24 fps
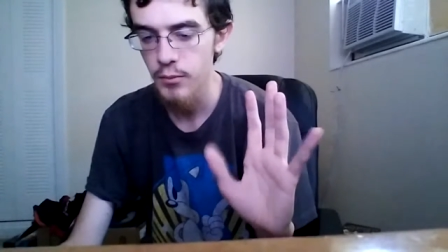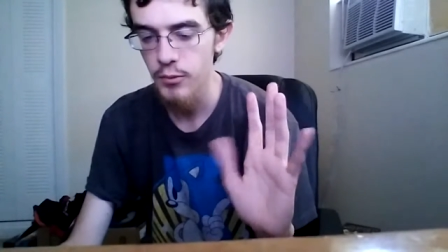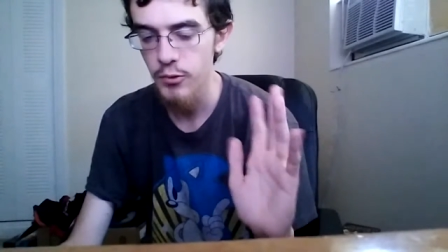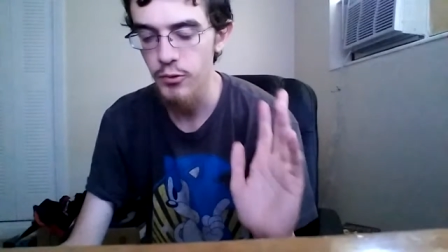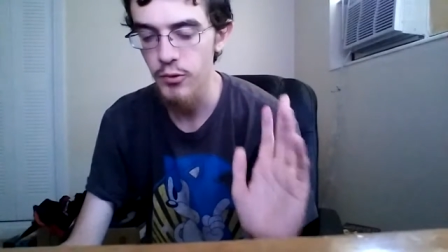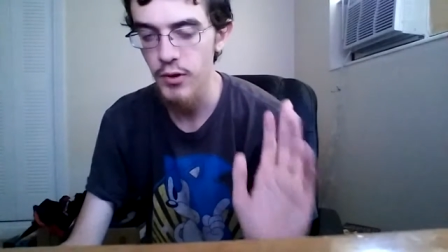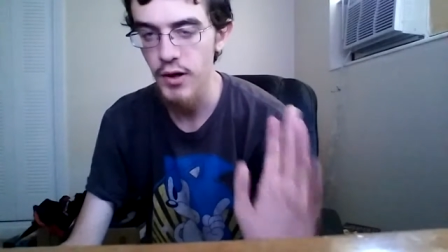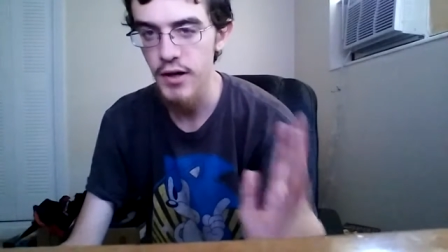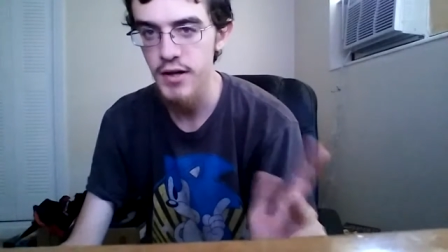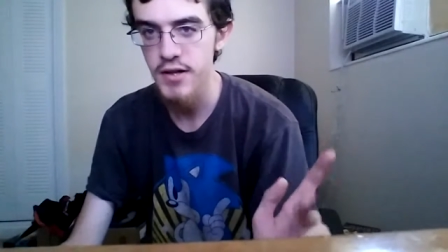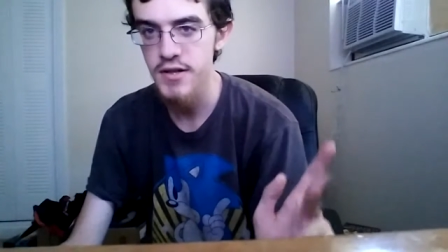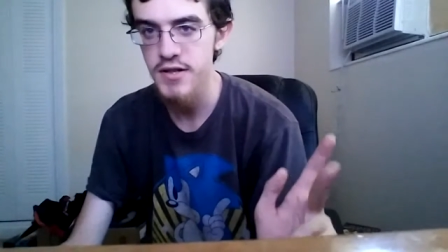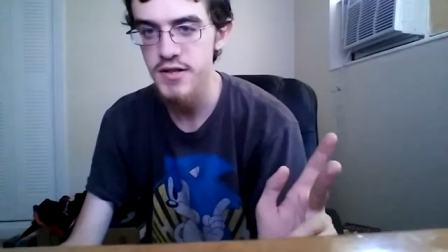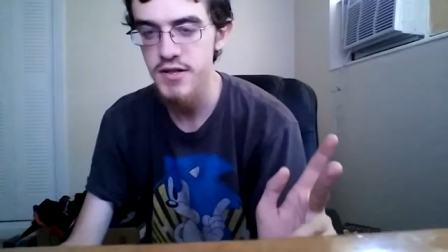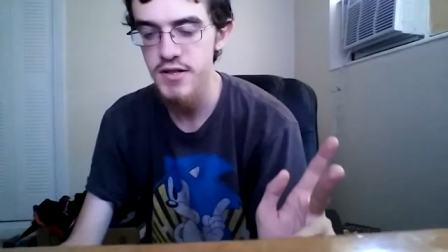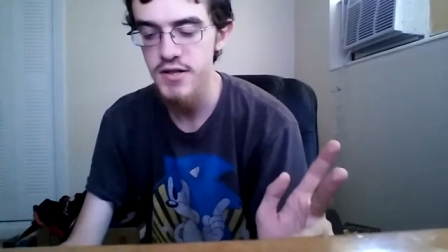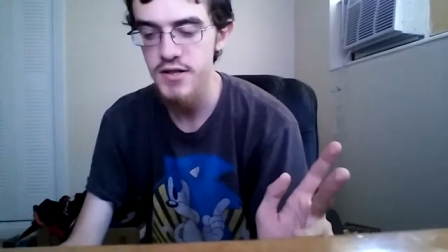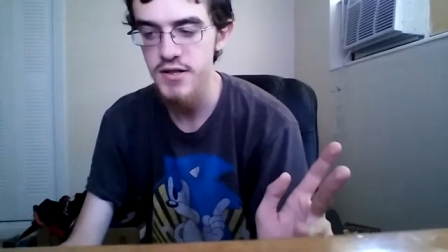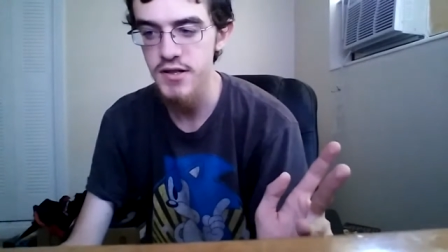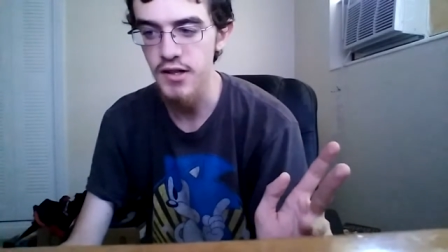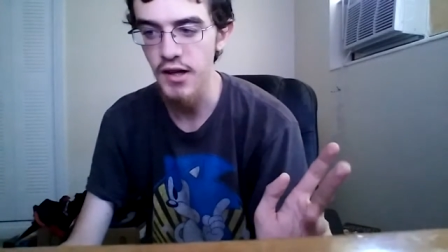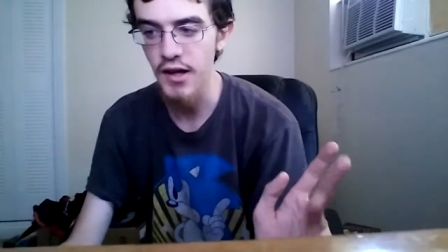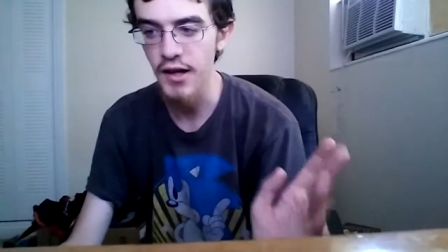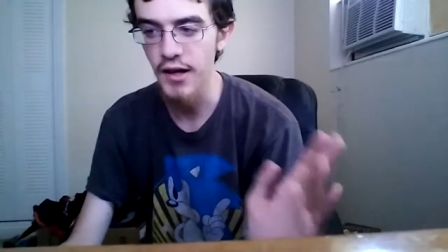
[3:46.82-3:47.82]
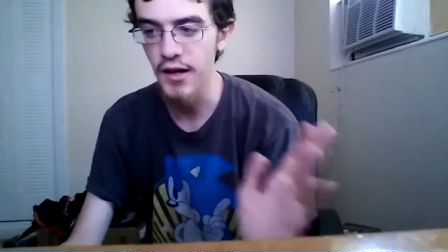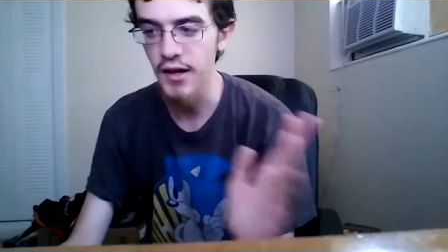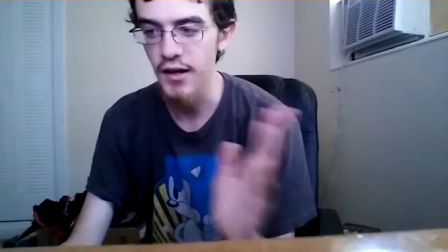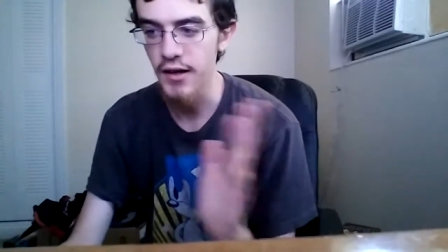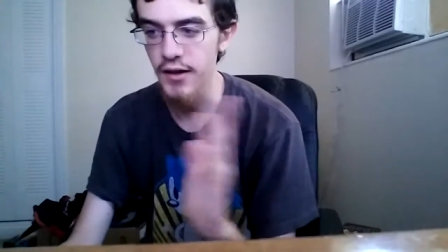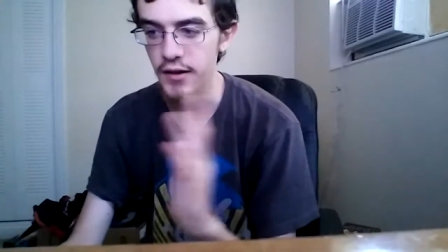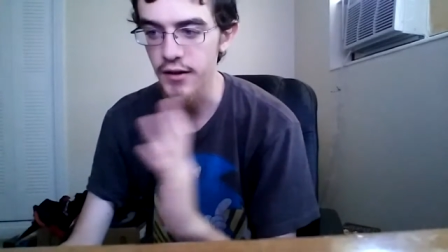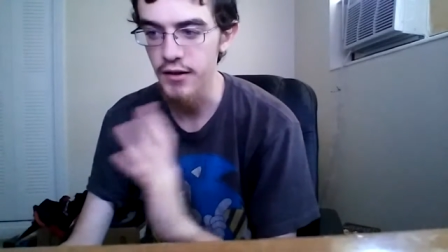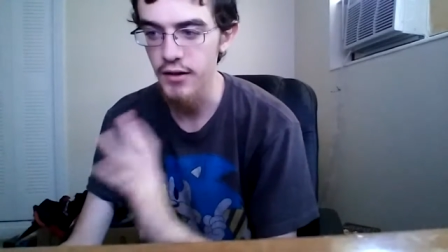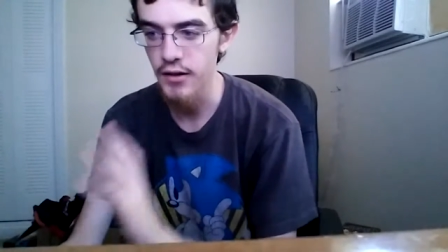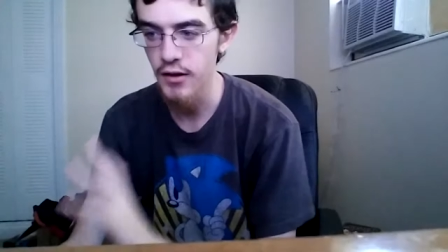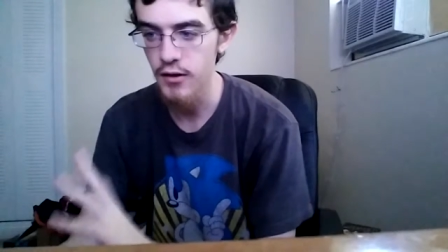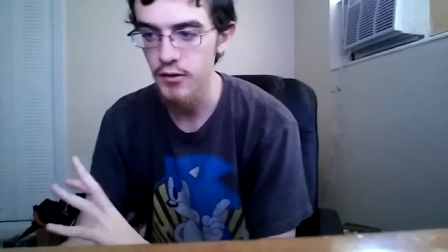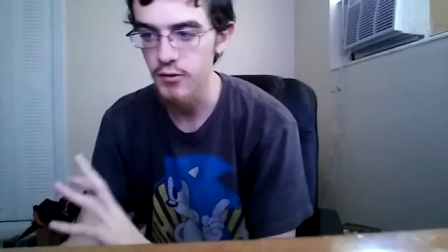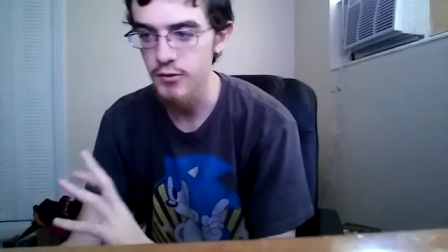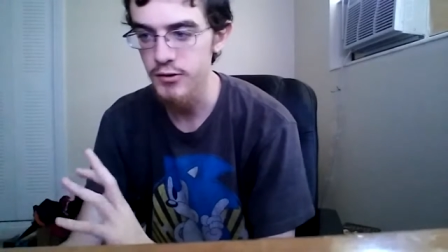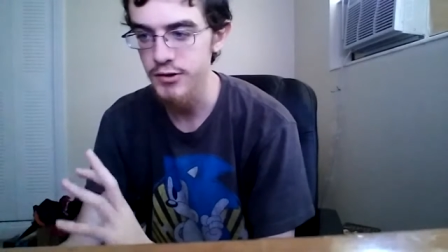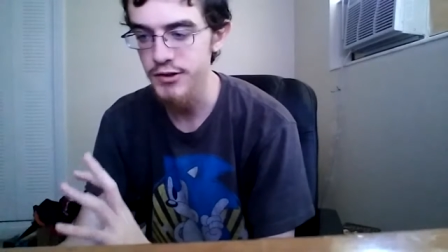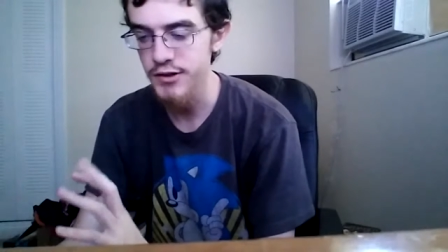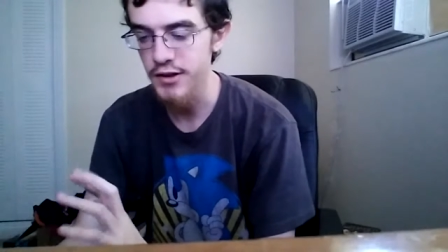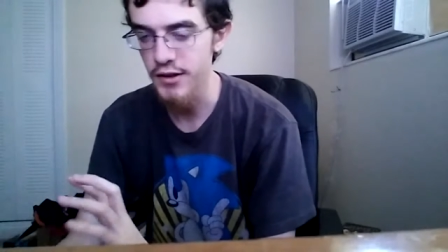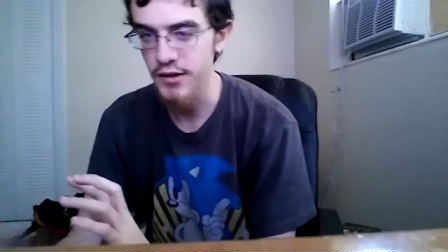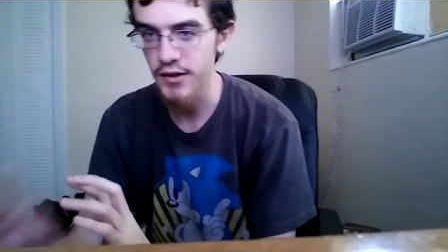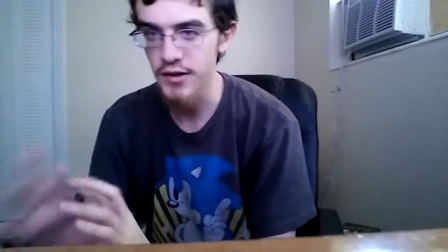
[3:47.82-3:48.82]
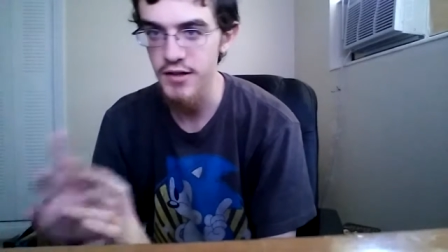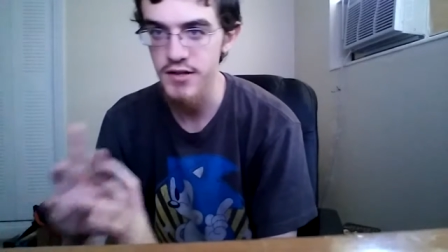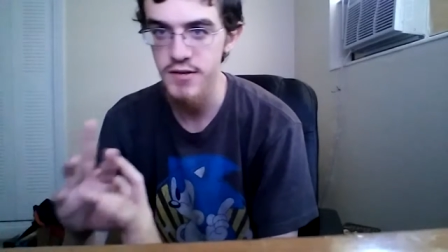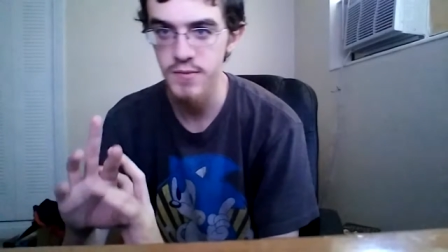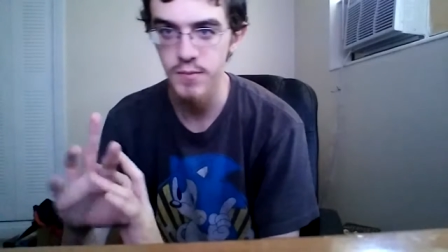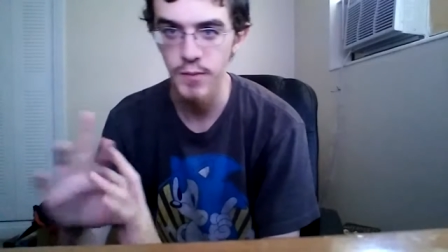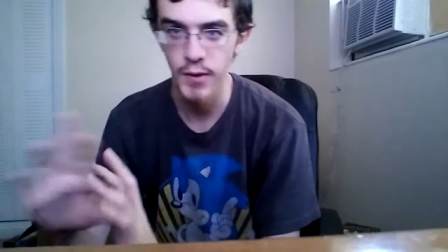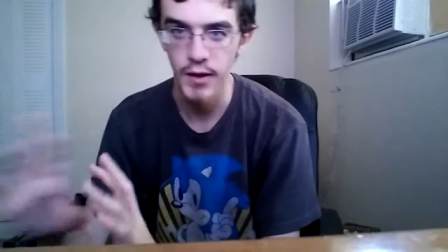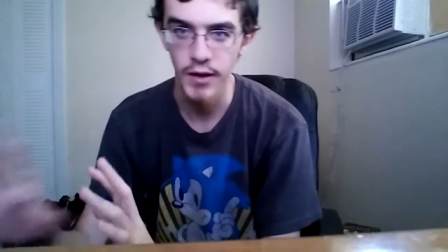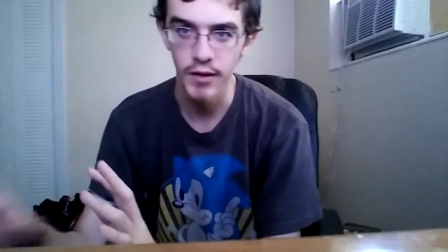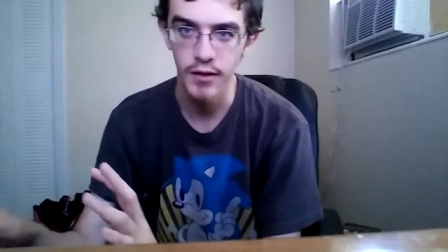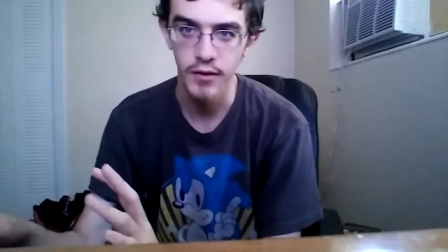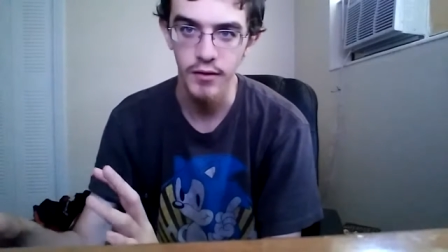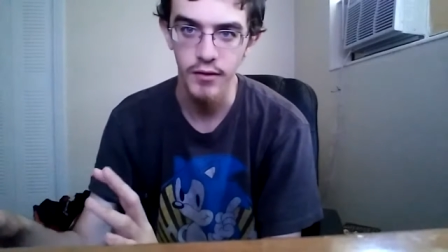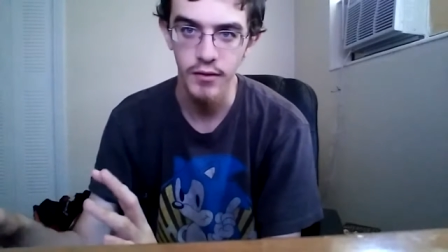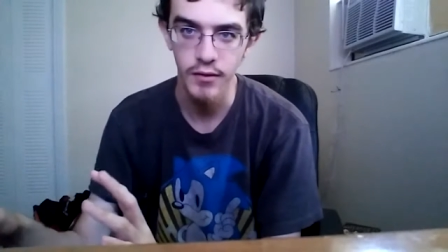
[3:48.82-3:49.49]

Price and Ghost and his men.